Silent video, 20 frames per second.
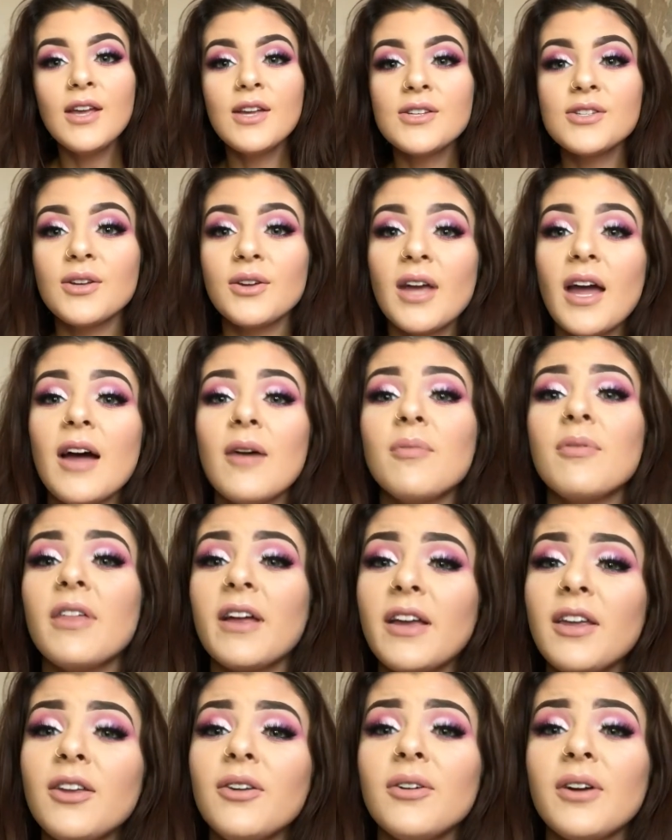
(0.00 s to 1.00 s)
So yeah,
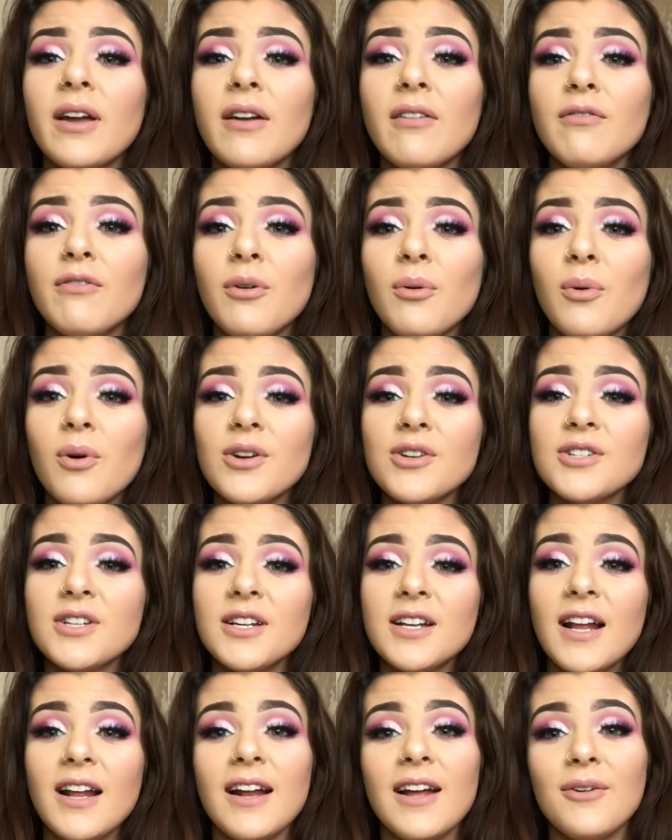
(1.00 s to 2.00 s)
thank you again for
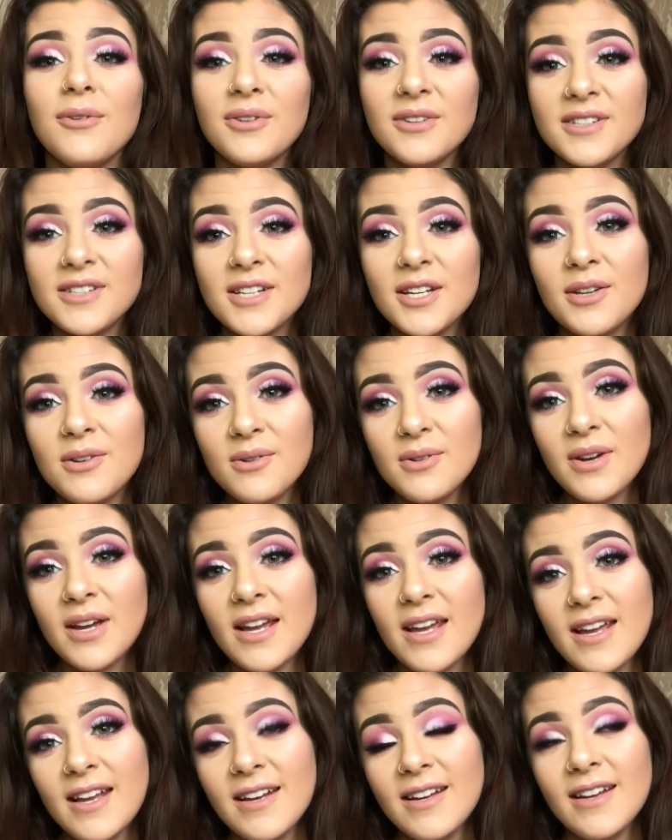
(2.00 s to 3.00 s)
watching, and I will see you
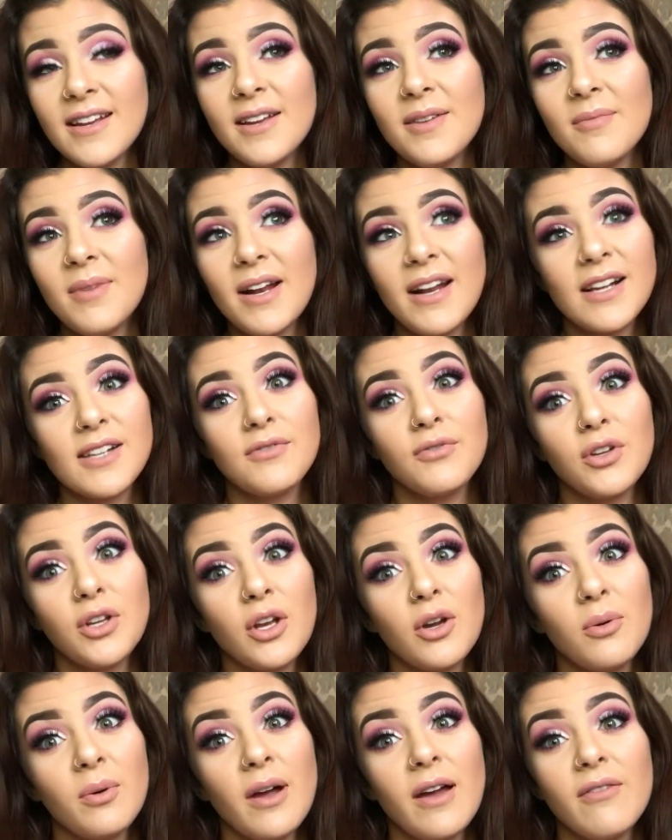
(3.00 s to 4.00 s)
in my next
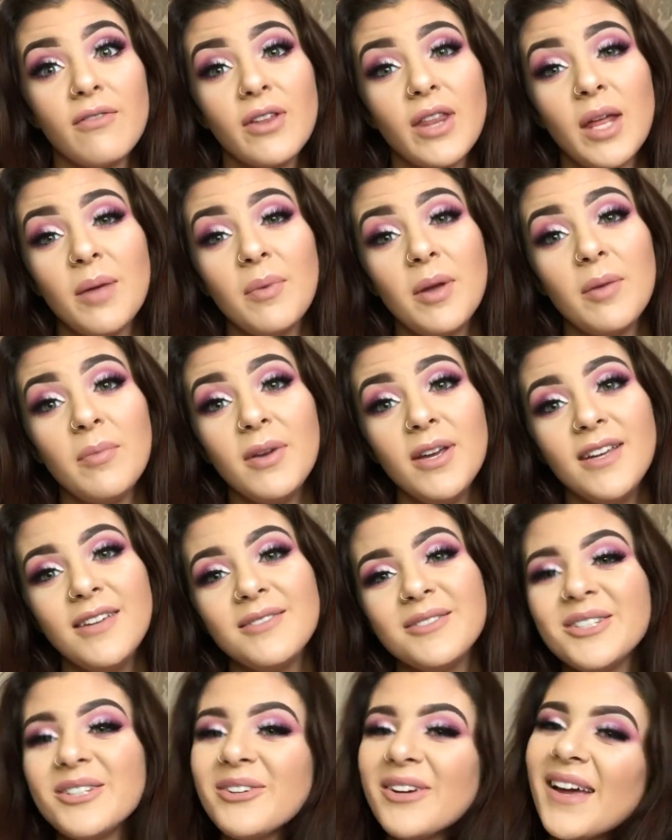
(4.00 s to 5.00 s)
video, whatever that may be.
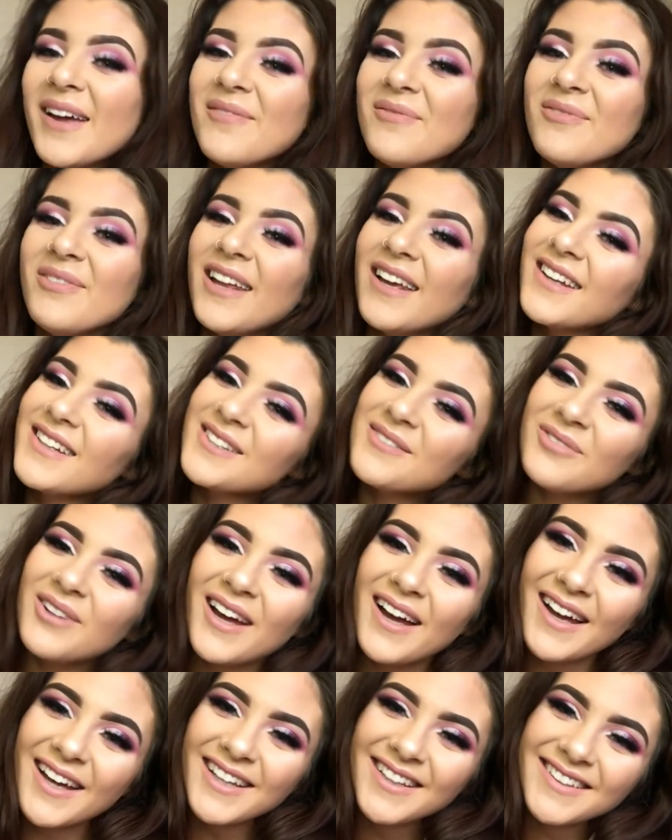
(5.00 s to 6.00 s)
So yeah, thanks,
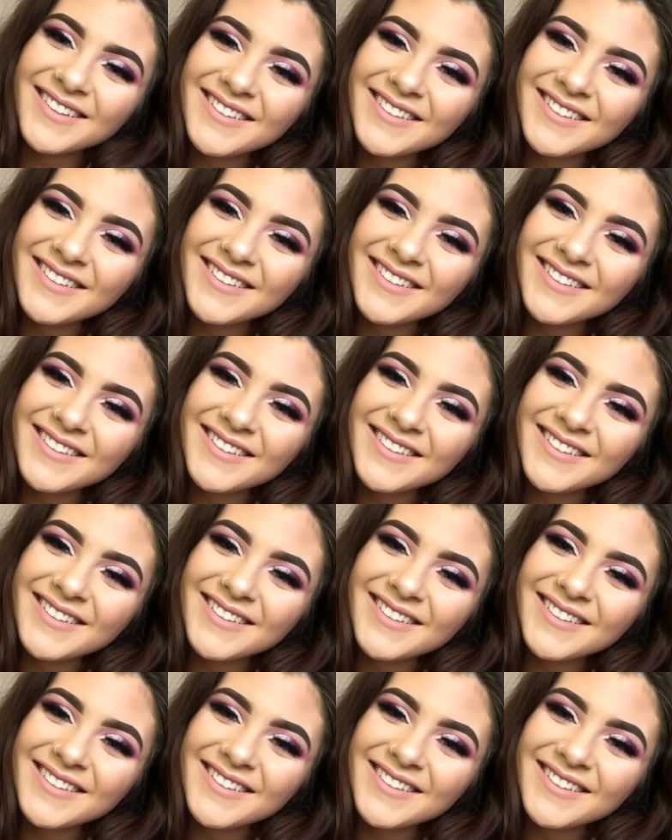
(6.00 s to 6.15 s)
bye.